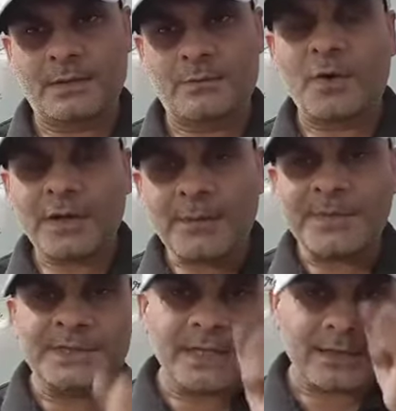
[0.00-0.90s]
What are
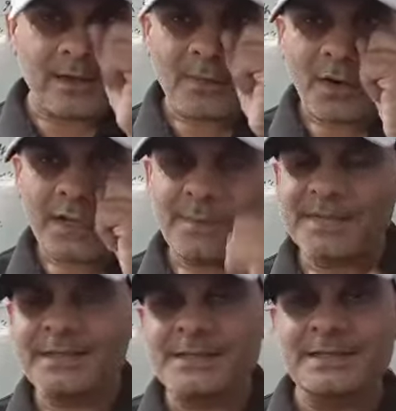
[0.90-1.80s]
present in our body?
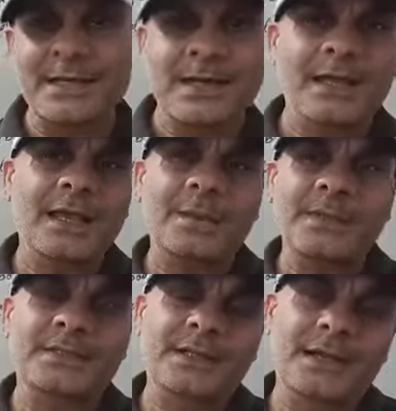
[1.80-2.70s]
Muscles there,
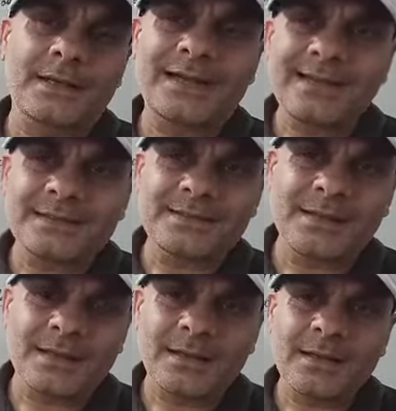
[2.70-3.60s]
ligaments there, tendons
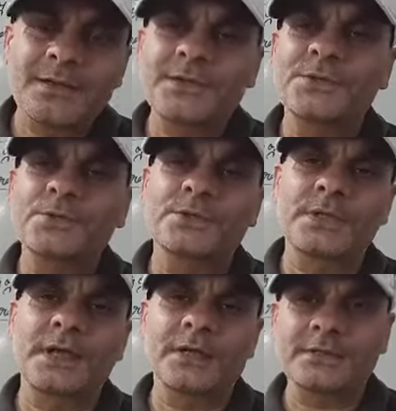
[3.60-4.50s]
there, tissues
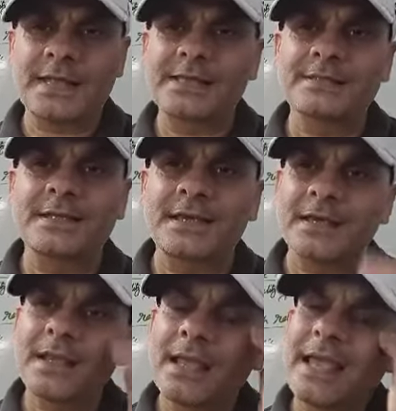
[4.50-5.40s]
there, cells
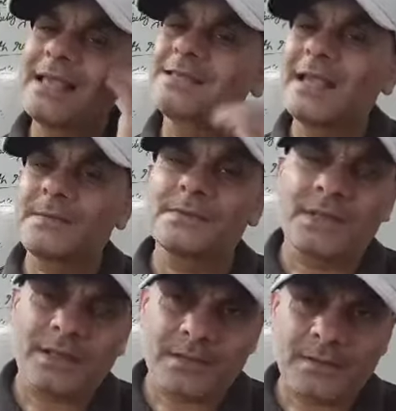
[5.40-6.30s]
there, enzymes
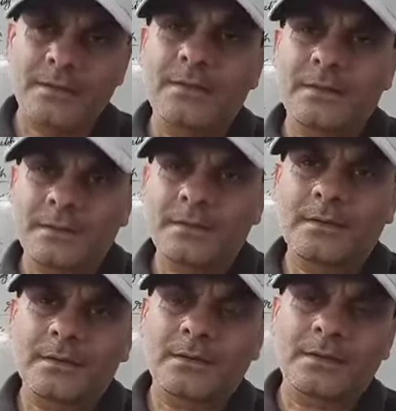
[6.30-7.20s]
there,
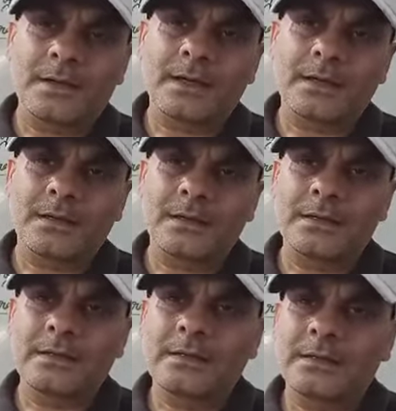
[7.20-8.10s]
right?
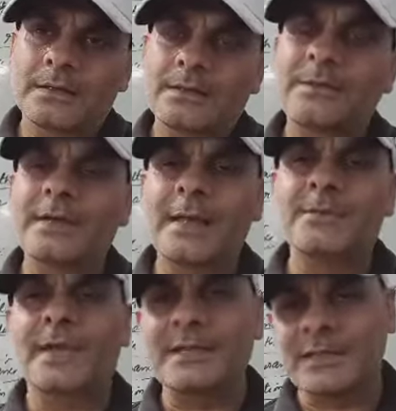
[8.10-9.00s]
Different
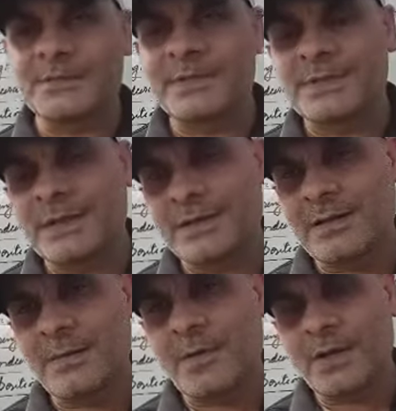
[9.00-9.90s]
types of acids present in
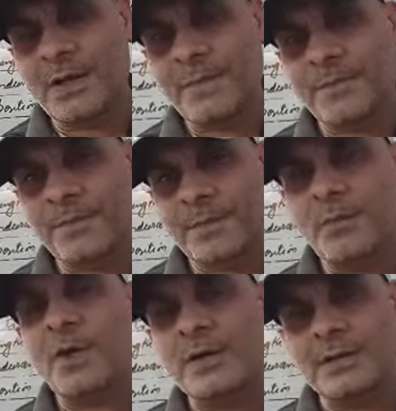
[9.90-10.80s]
our body,
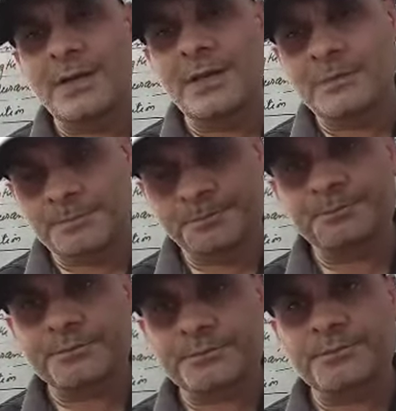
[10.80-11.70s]
water there,
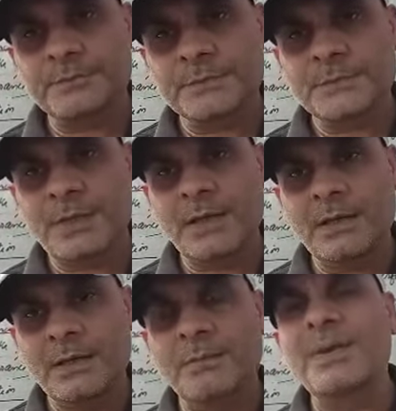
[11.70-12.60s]

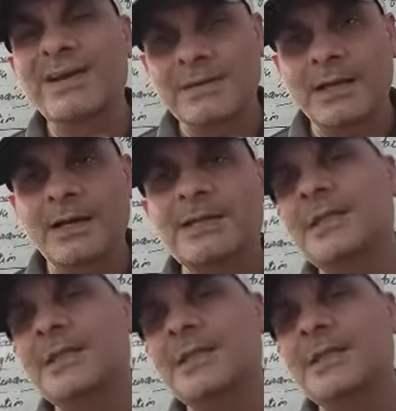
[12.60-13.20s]
right? Blood there.